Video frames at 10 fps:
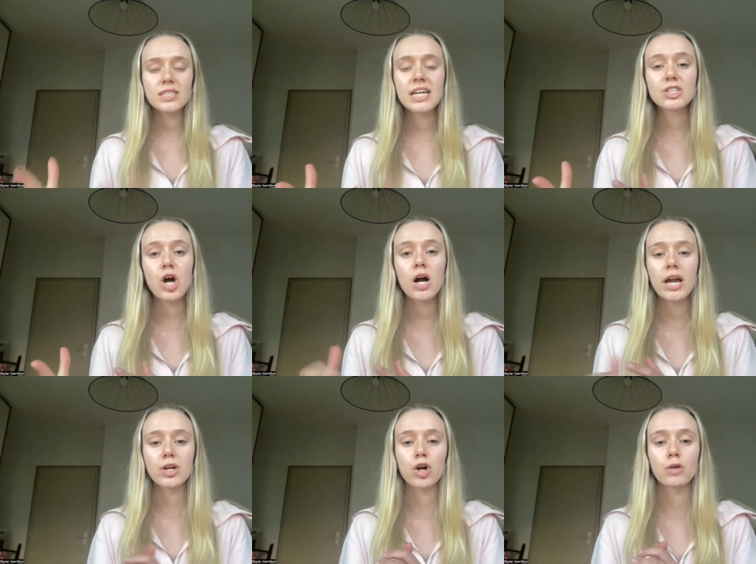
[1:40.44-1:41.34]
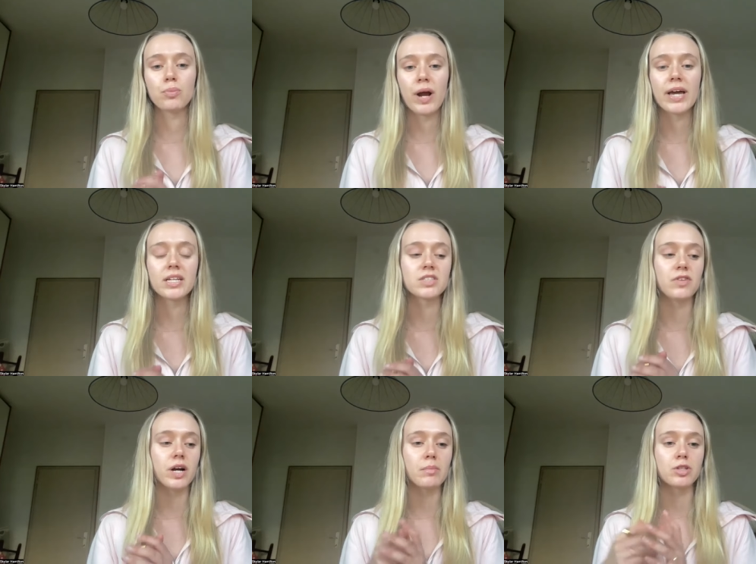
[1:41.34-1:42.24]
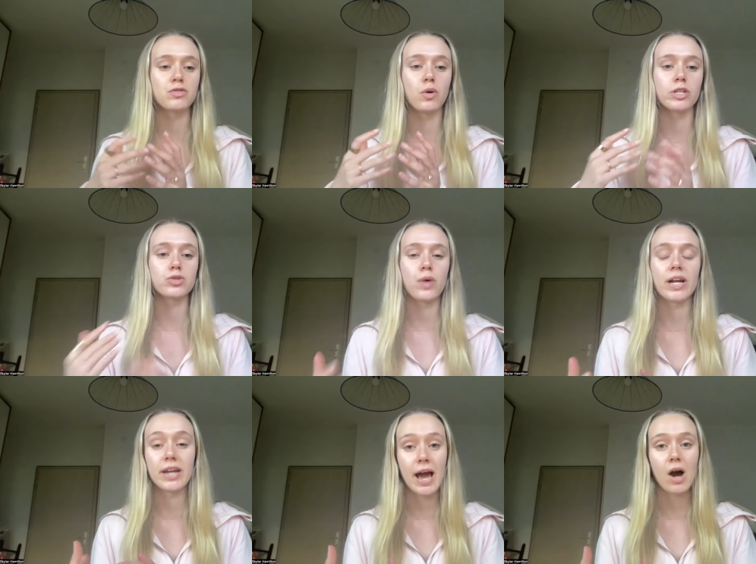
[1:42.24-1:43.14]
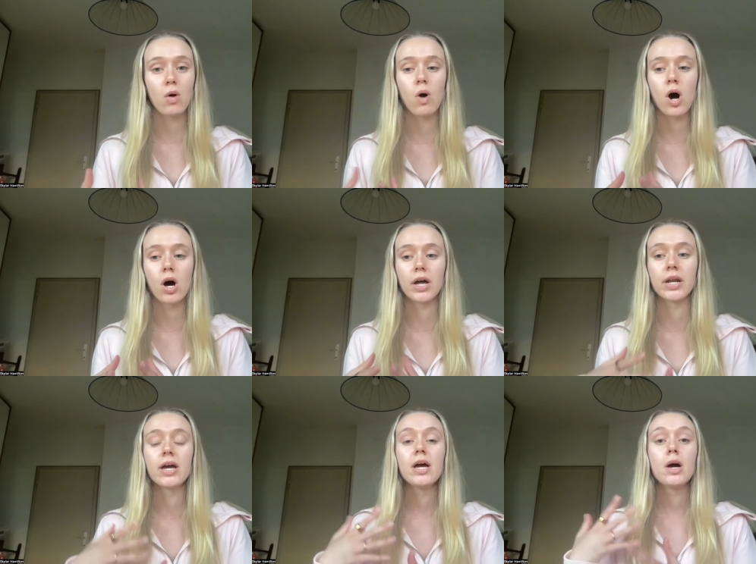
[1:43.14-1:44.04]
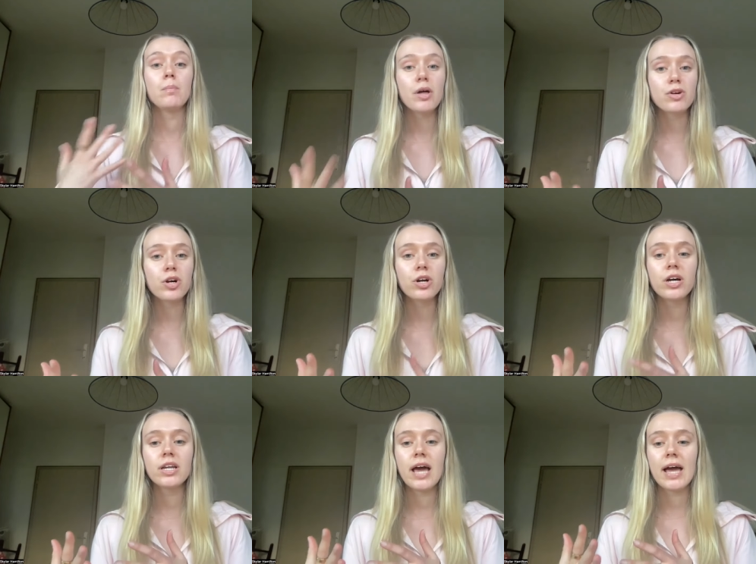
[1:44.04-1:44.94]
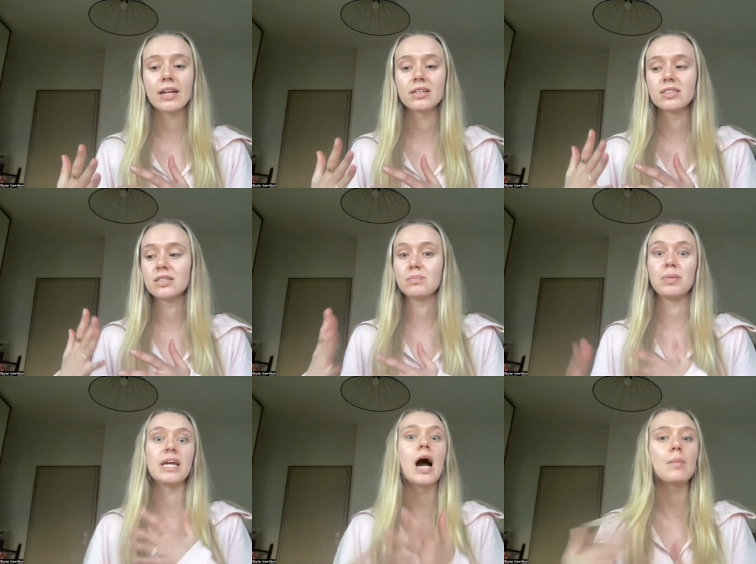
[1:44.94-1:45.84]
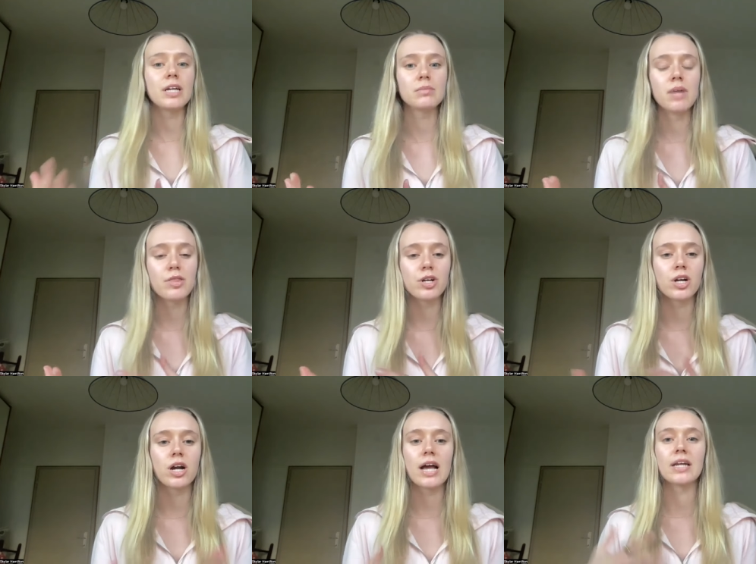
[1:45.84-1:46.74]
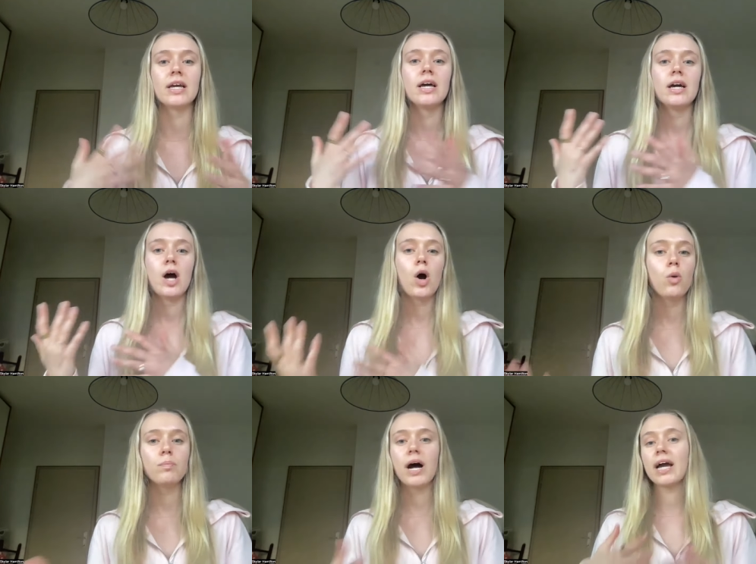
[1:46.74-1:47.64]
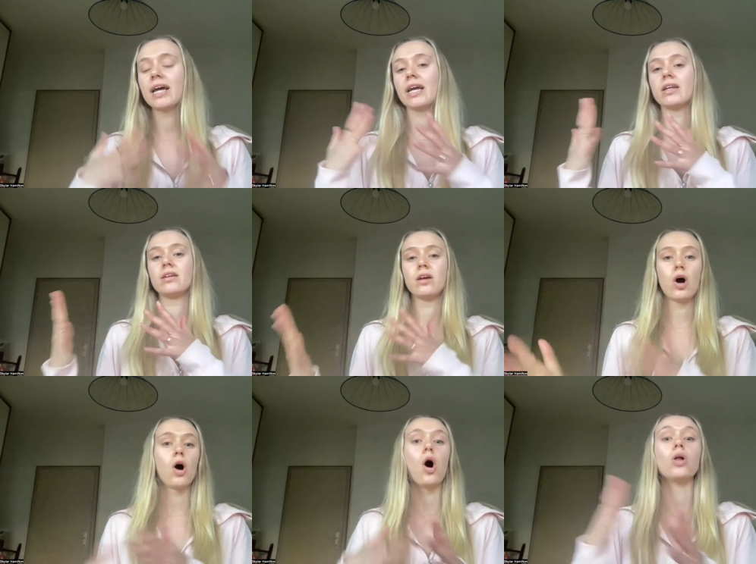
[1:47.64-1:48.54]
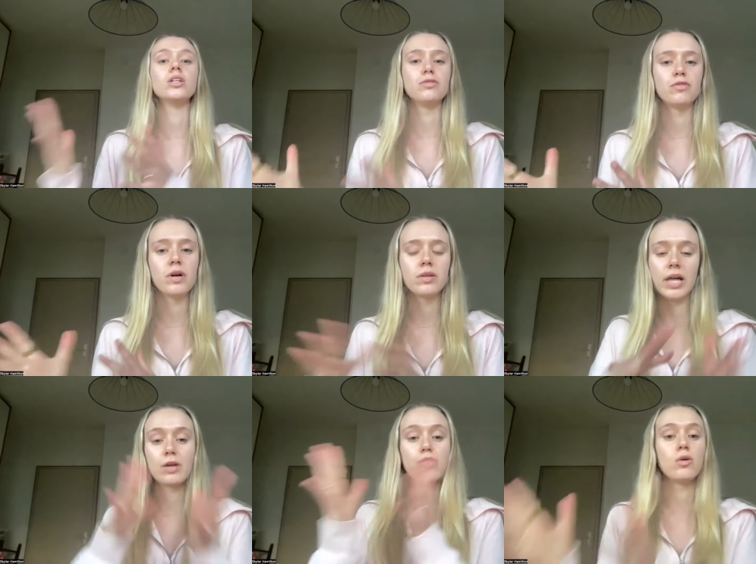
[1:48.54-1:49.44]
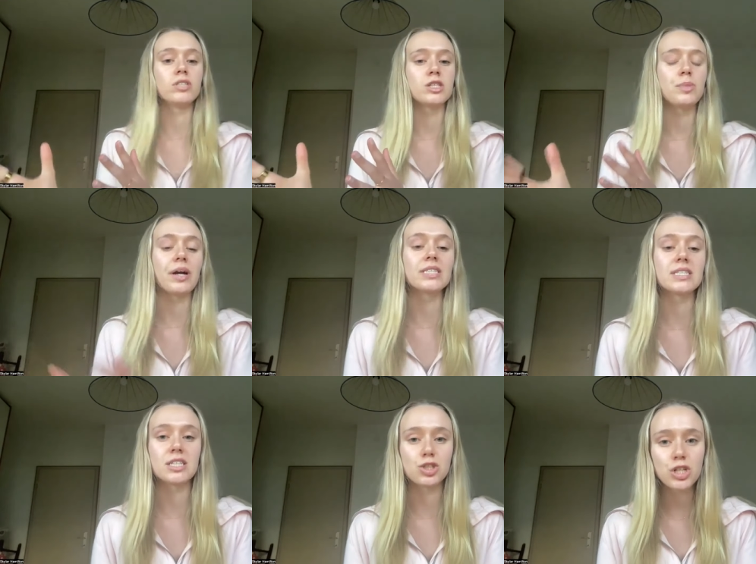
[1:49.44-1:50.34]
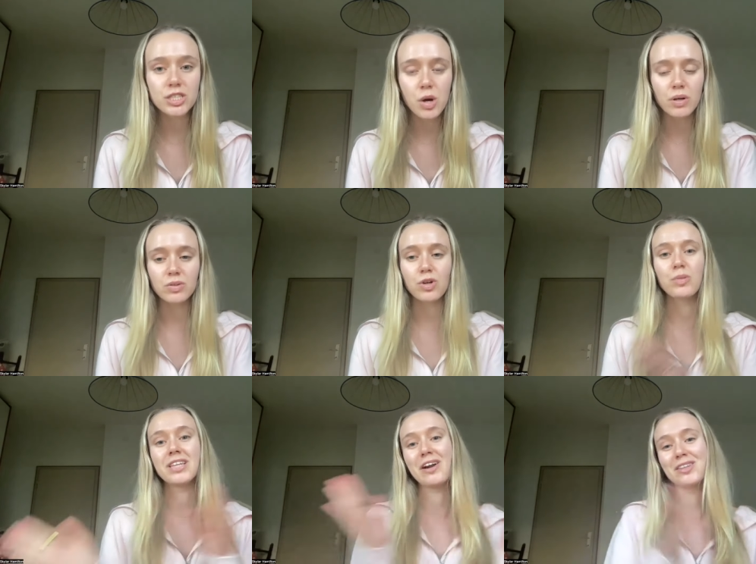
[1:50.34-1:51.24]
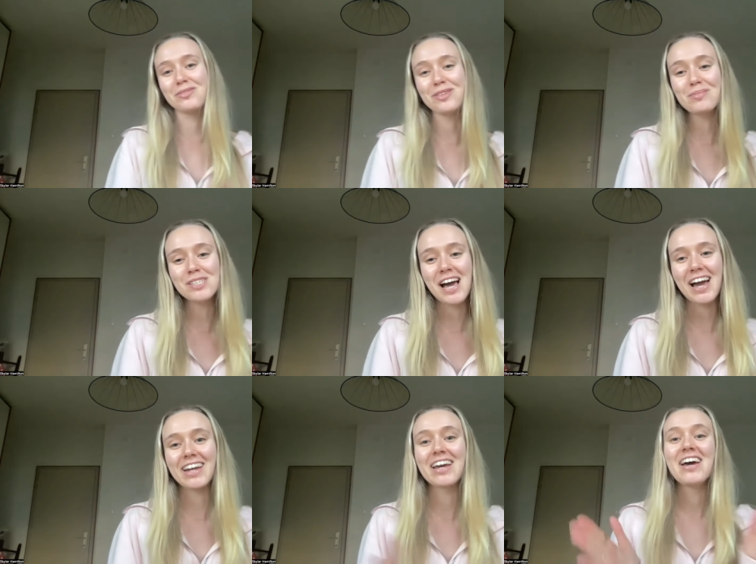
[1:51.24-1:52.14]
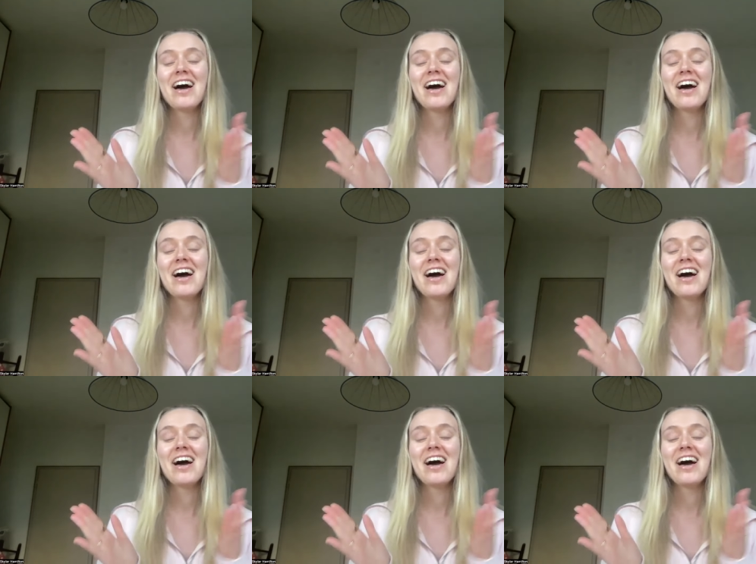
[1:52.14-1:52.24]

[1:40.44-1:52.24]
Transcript: tiktok and her brand is very much focused right now on motherhood and becoming a mother and home buying and uh, all of like those experiences that she's going through. But then on the flip side,